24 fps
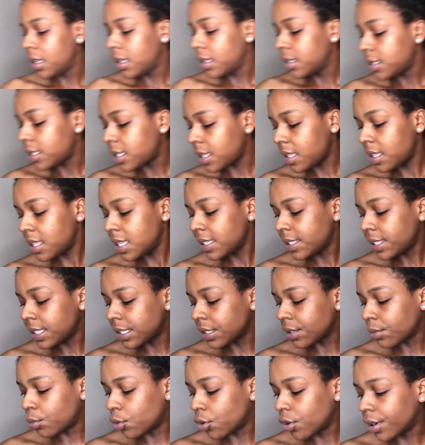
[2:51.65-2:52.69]
See, this is a
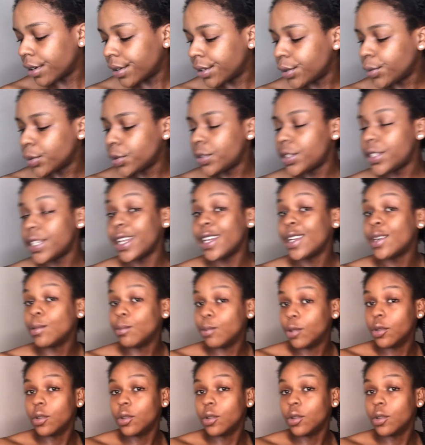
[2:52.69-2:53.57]
more understandable